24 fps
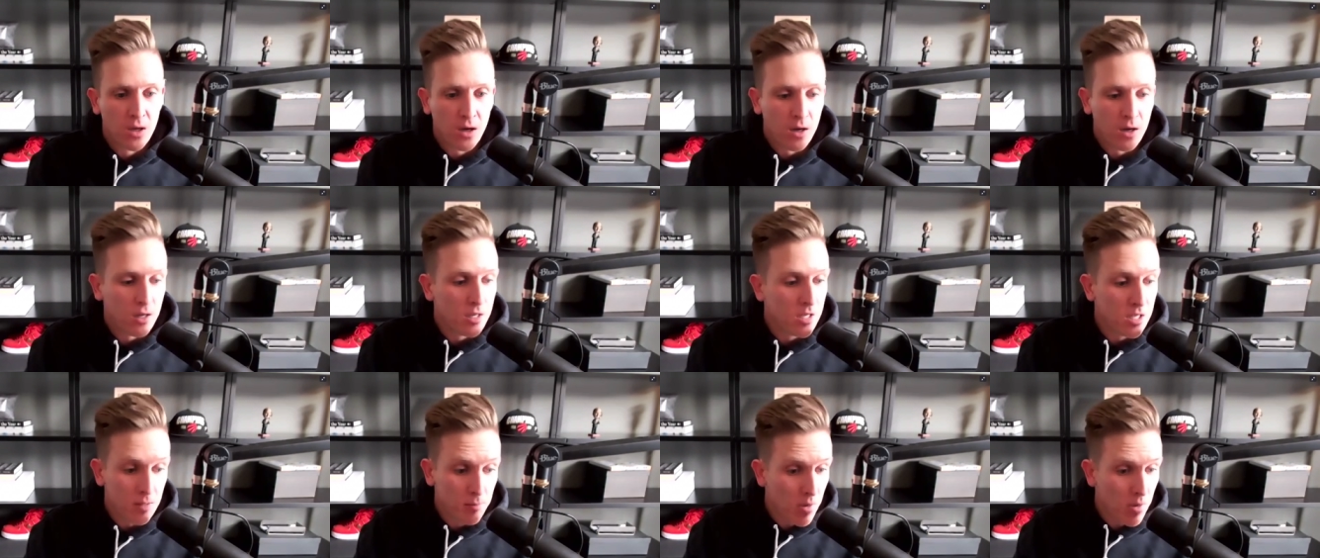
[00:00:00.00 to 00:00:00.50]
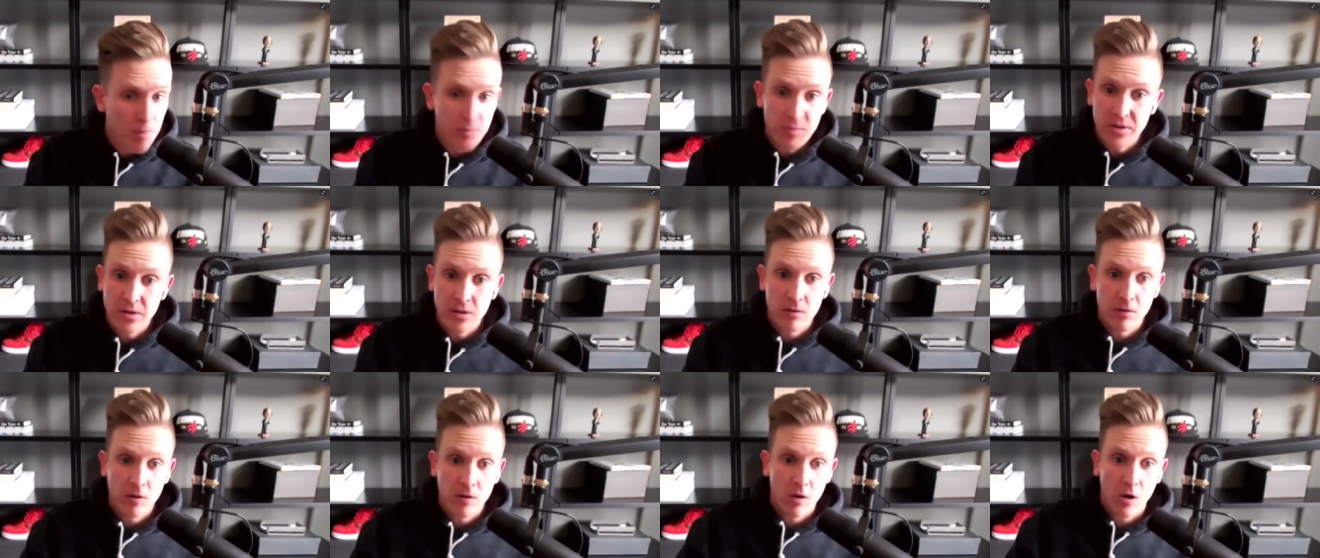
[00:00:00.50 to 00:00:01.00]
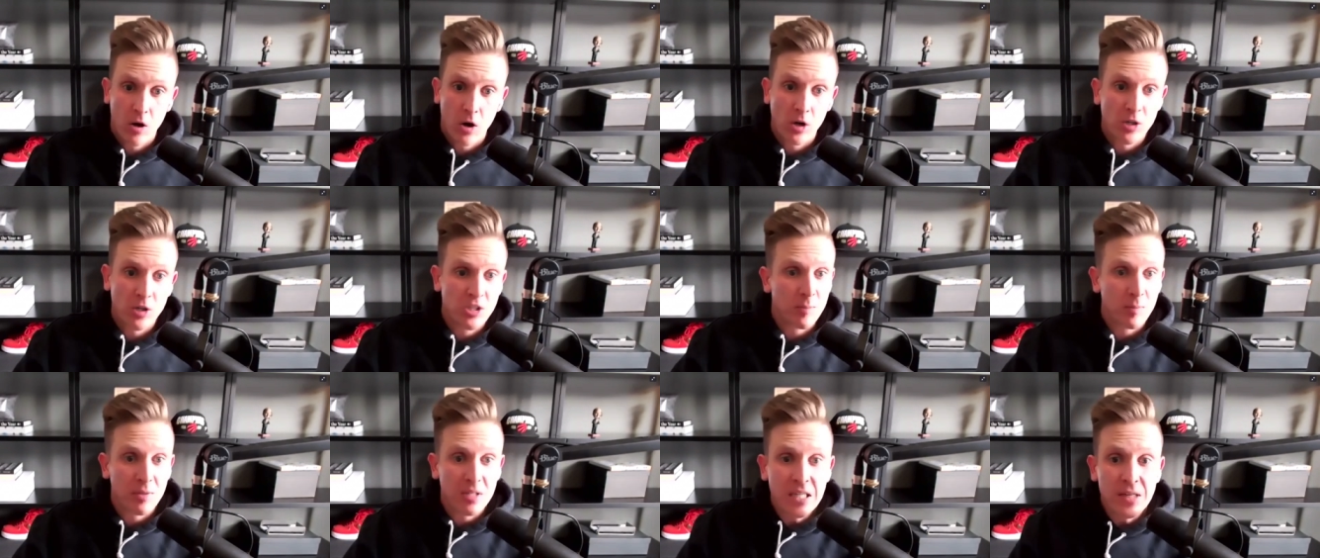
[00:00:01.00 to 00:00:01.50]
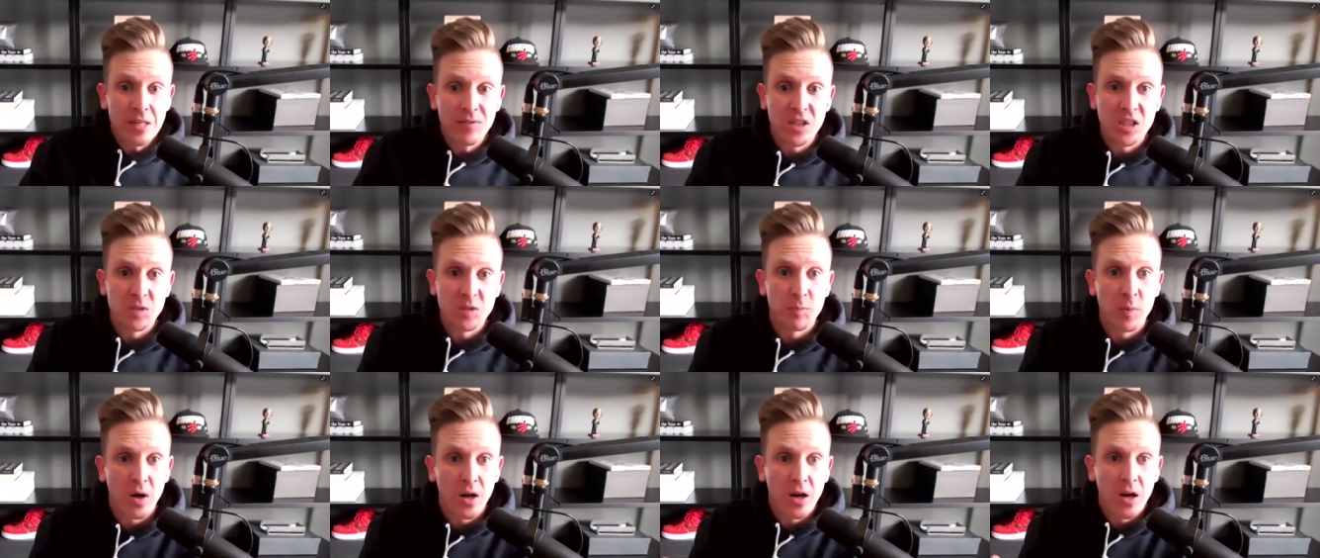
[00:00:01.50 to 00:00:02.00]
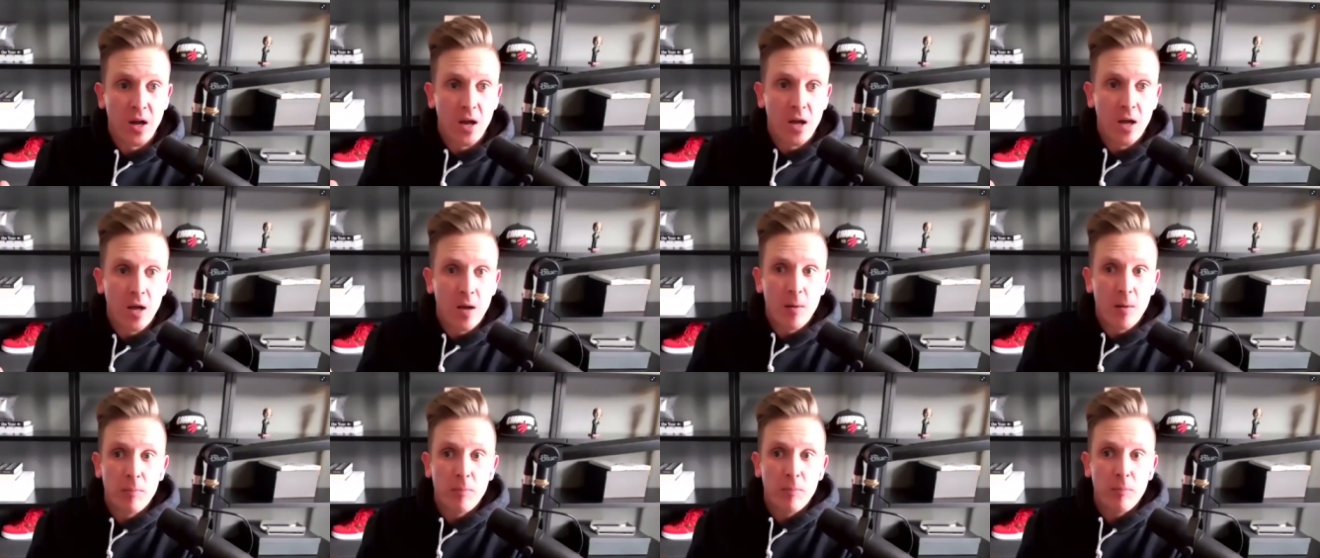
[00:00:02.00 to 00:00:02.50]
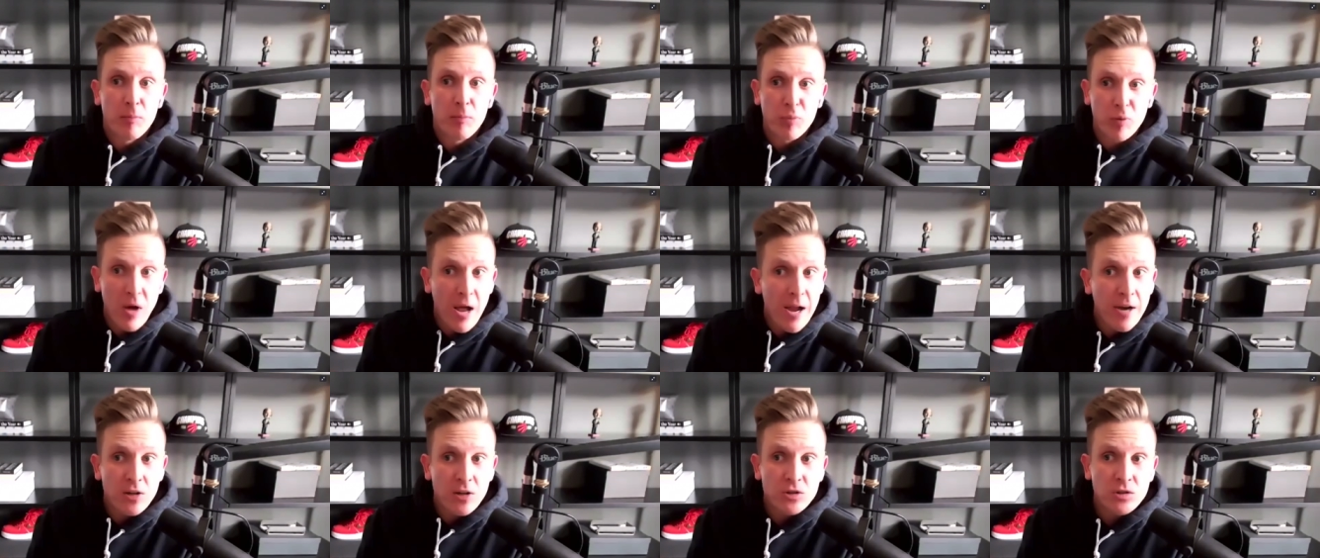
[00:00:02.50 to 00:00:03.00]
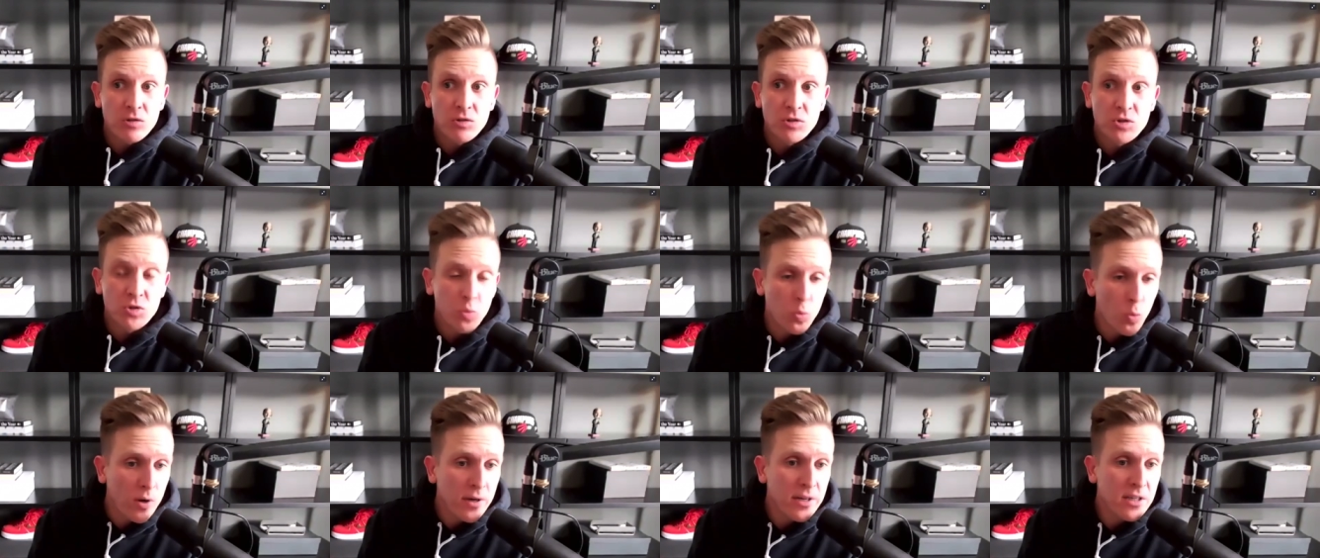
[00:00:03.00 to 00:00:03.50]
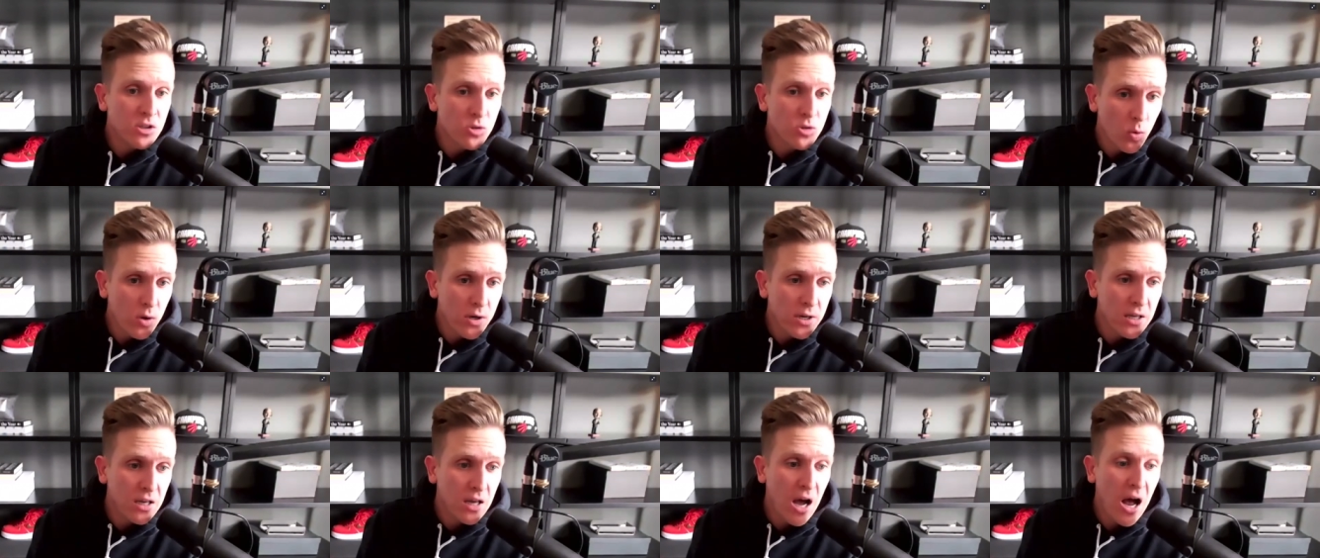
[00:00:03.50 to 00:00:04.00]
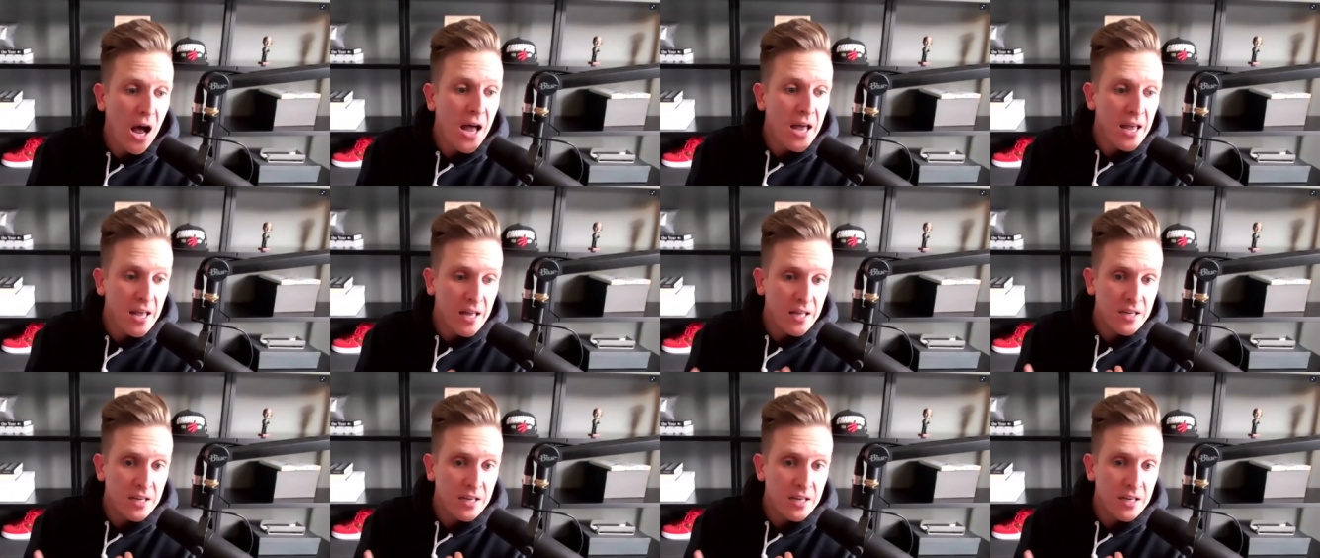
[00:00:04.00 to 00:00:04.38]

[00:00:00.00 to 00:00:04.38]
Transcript: It might be hard to believe this, but prior to 2020, I had